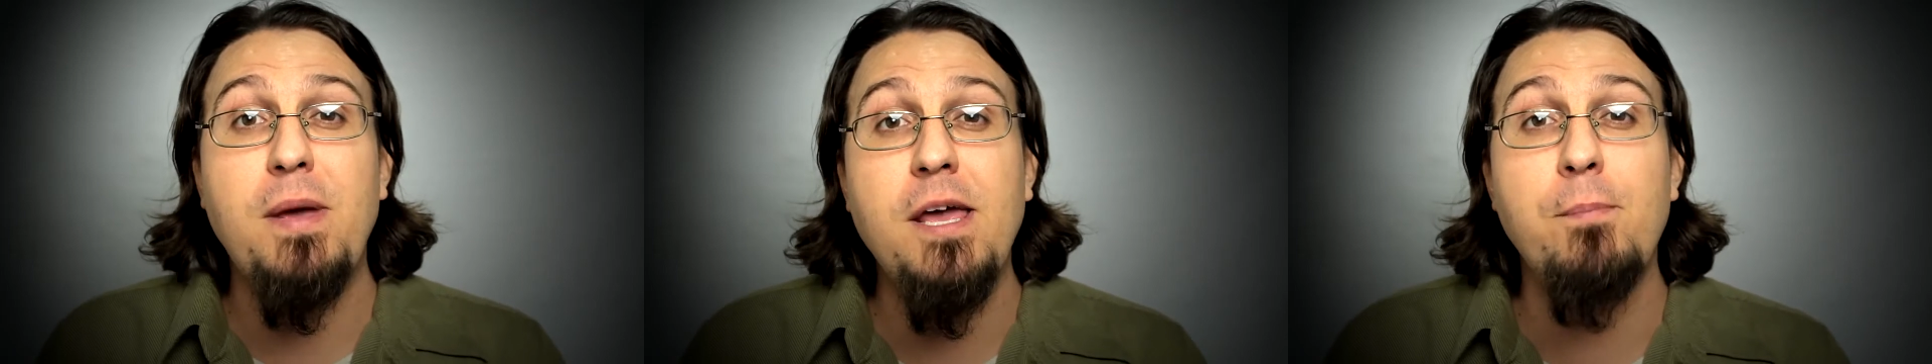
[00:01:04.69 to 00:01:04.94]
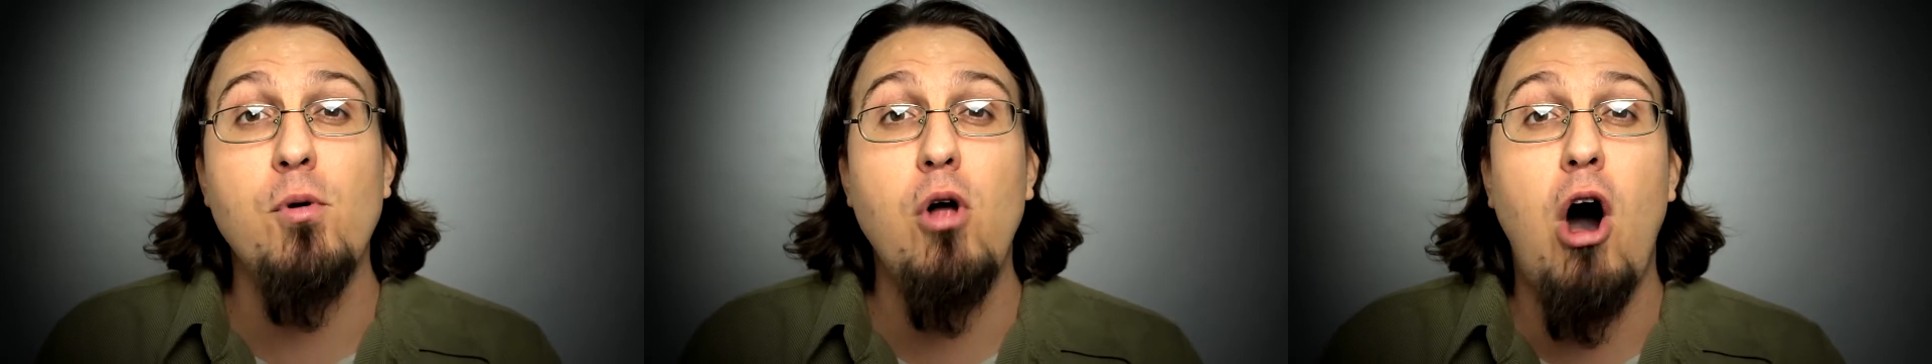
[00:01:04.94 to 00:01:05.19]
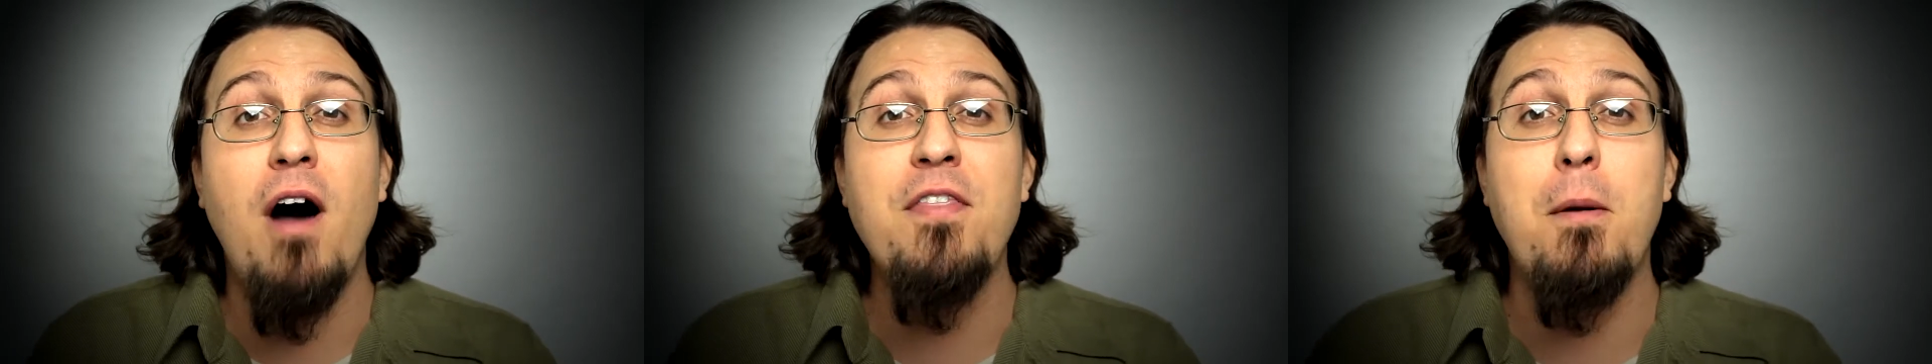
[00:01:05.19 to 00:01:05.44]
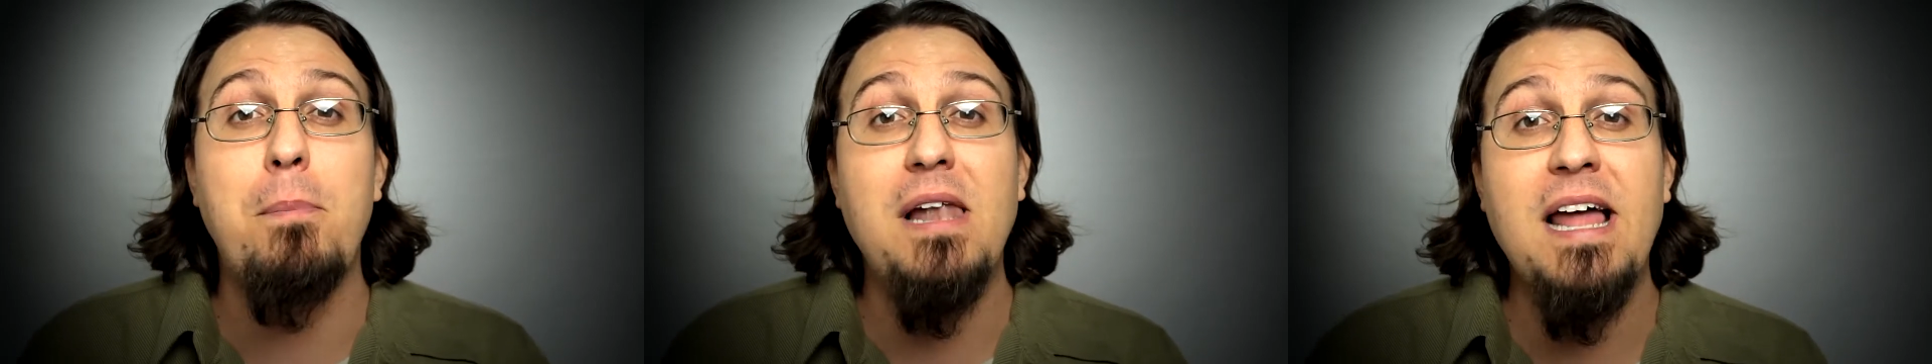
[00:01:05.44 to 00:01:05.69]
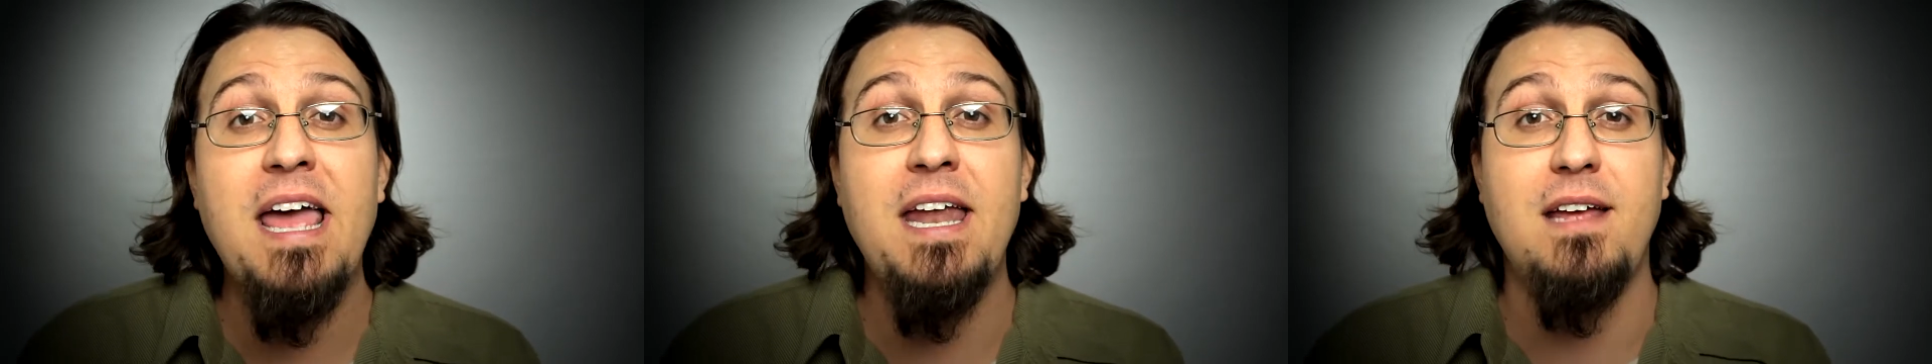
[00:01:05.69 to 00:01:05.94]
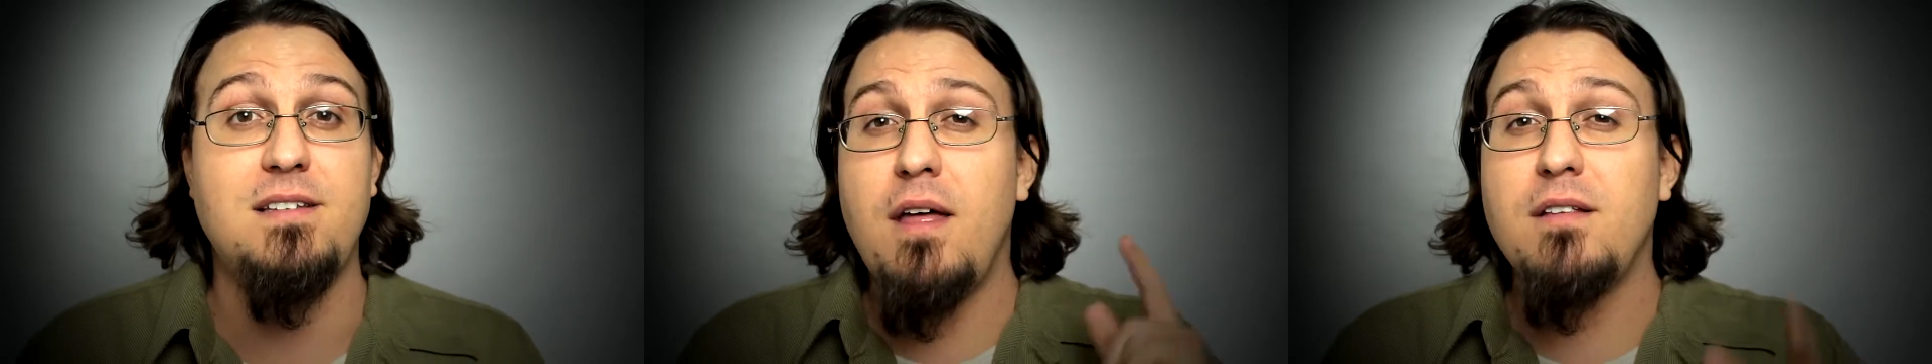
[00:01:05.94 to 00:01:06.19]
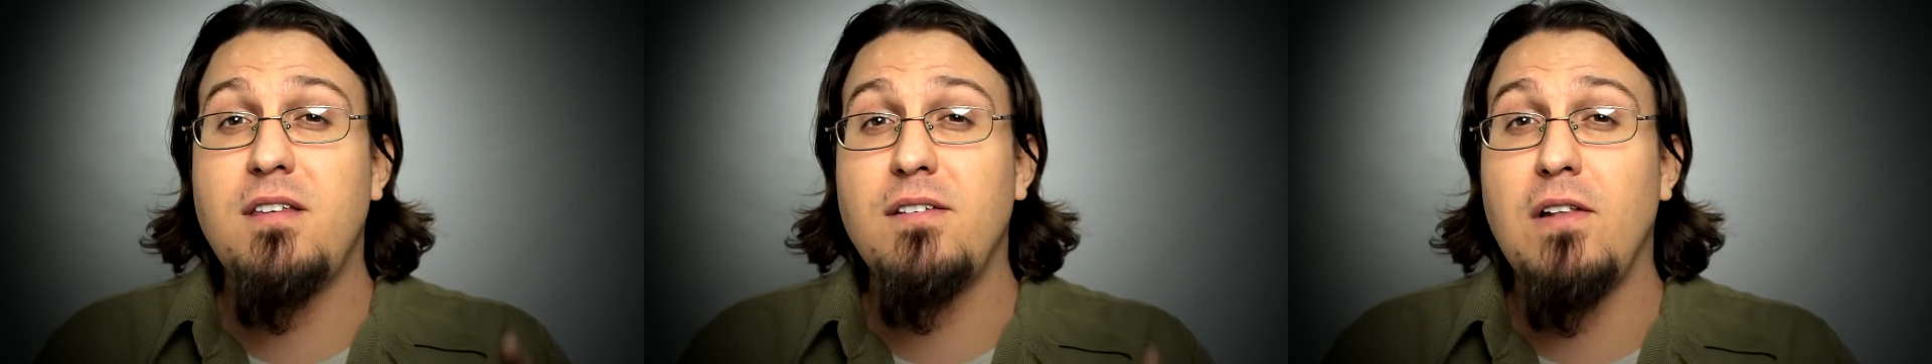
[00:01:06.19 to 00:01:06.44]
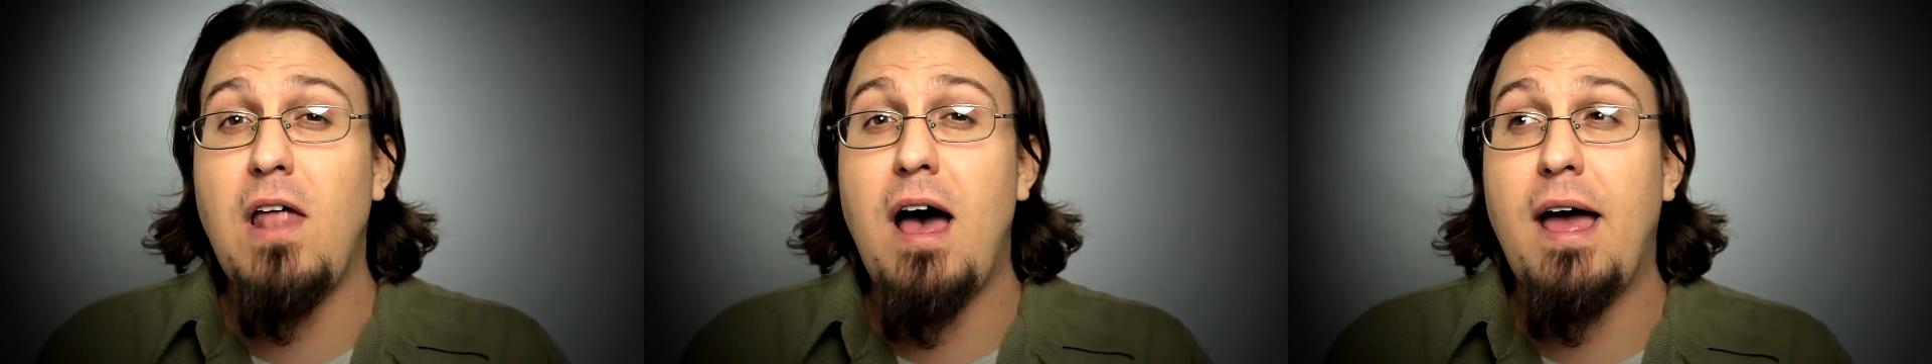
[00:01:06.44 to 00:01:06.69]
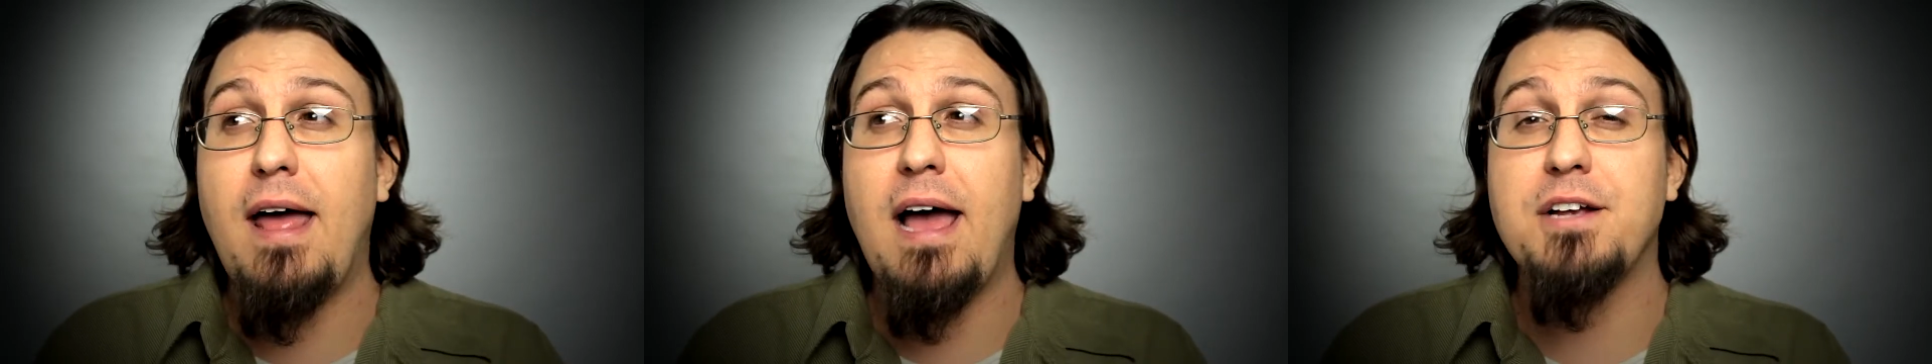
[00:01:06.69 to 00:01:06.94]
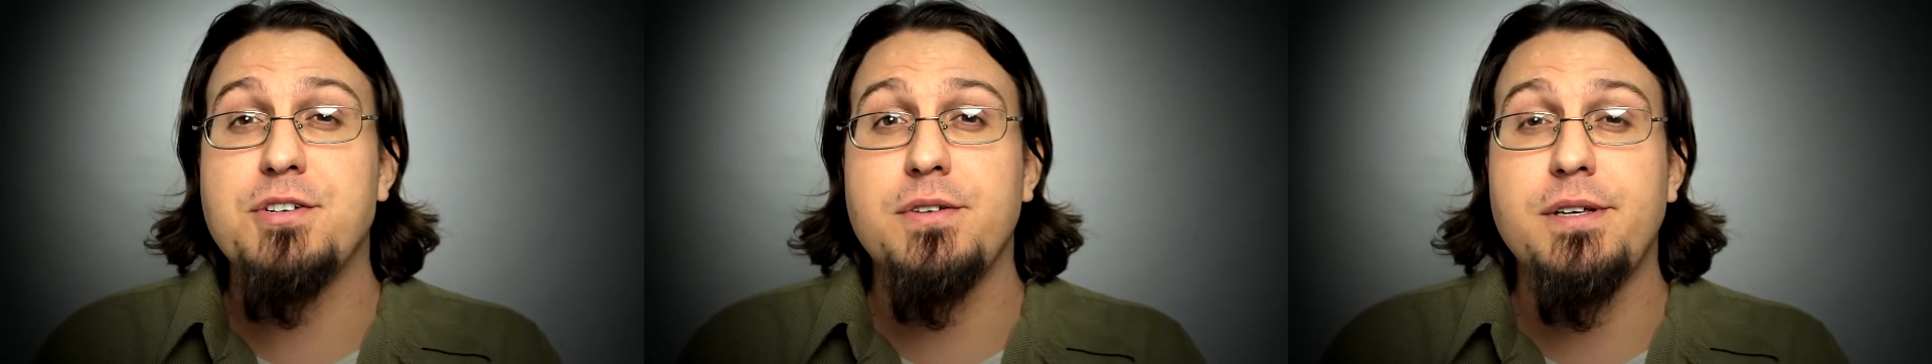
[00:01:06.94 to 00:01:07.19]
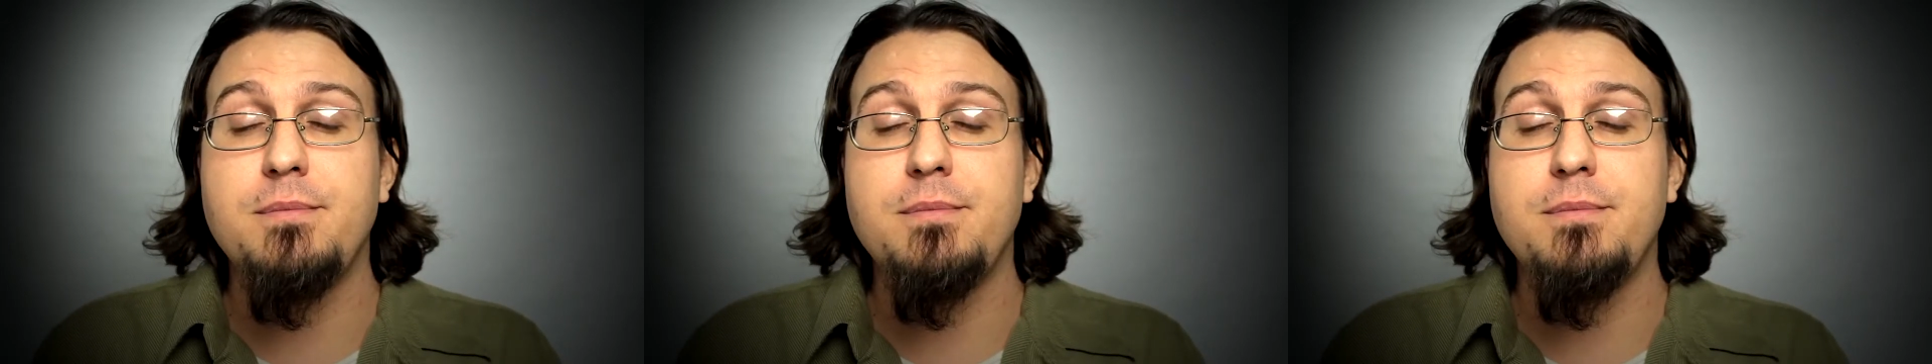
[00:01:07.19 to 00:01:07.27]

people on the planet. It says a lot, actually.